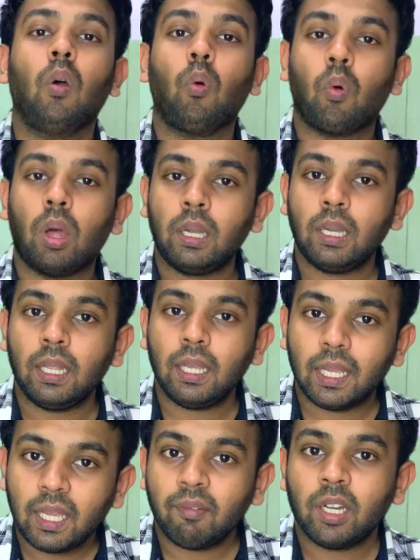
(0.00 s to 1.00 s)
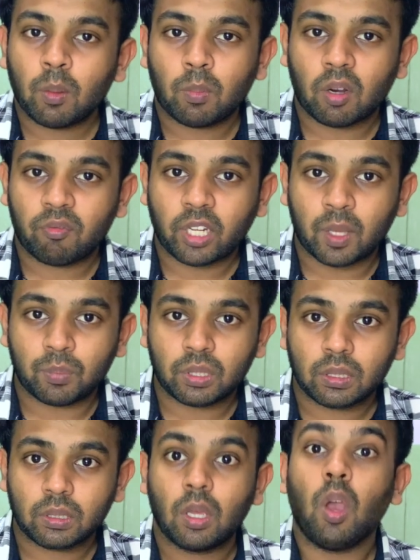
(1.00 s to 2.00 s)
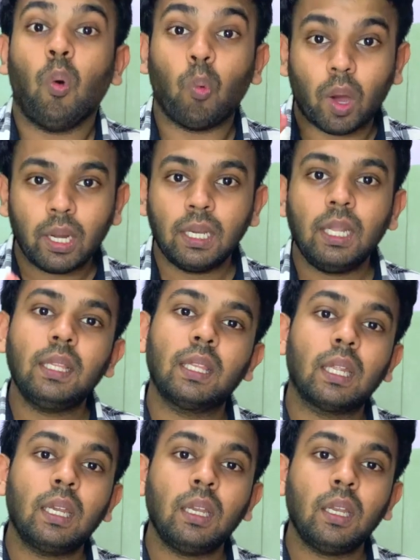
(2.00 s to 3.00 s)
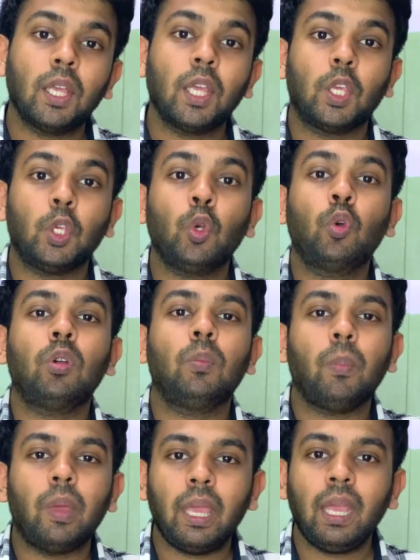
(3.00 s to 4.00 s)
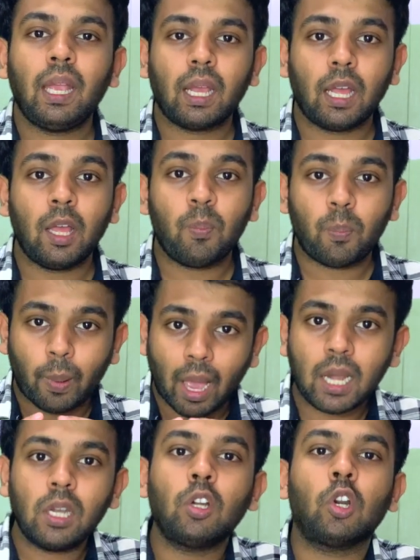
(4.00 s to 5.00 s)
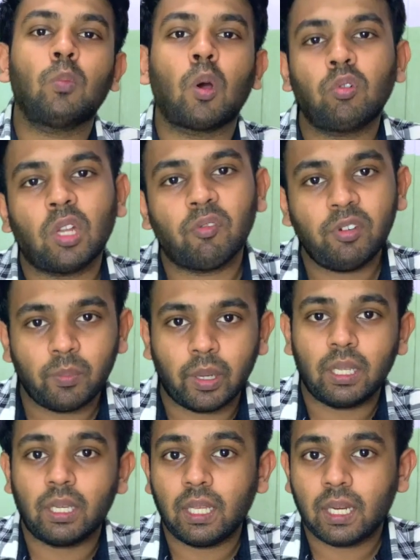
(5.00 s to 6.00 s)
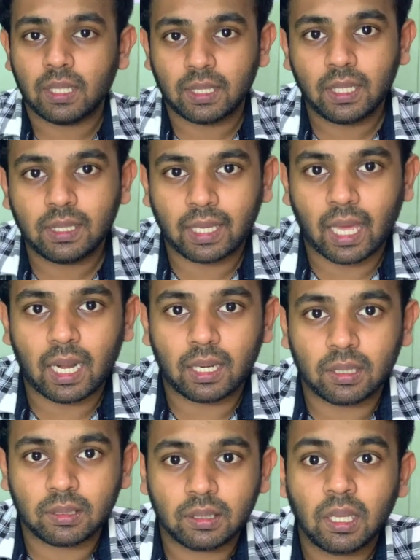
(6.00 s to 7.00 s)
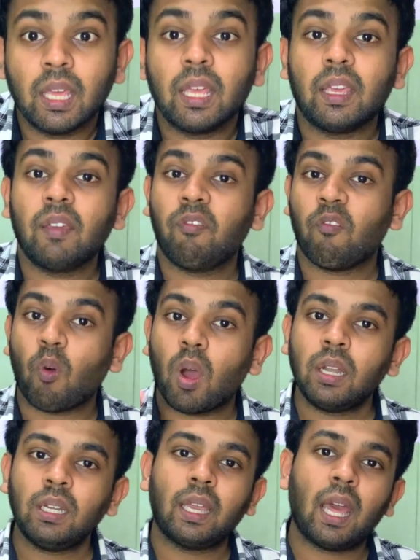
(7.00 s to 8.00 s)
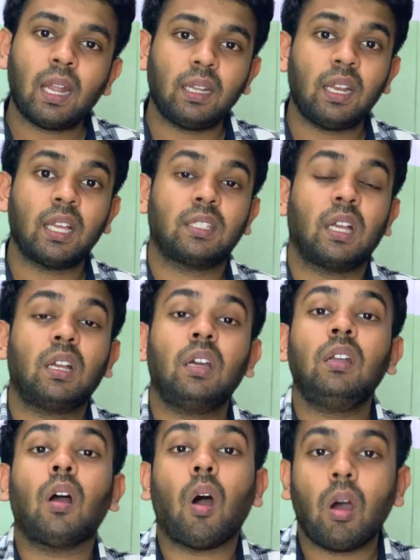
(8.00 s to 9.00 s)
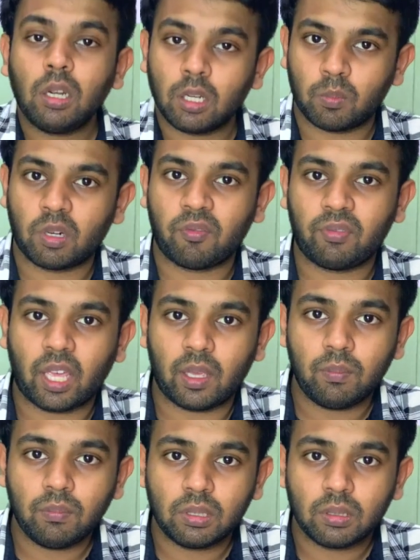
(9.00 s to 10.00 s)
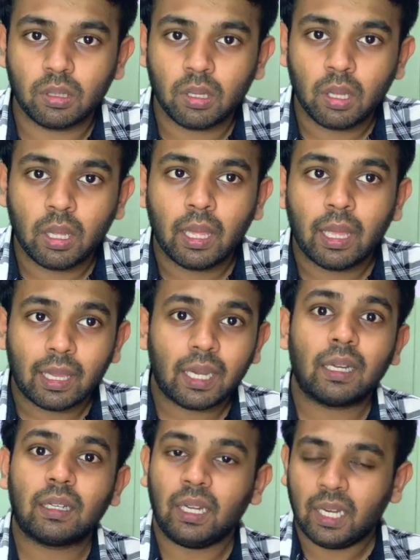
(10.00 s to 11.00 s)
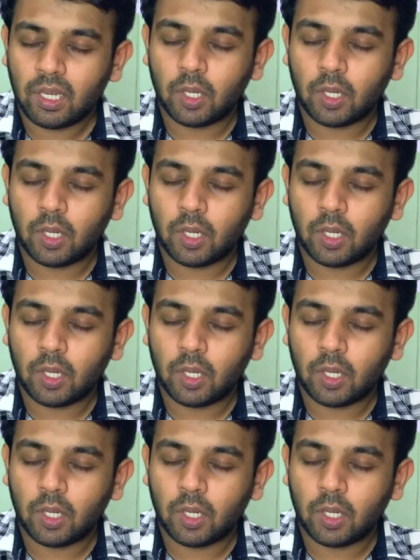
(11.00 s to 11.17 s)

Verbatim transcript: only even number of times. Only then you could make a palindrome out of it by rearranging its characters. If one character has occurred odd number of times, it,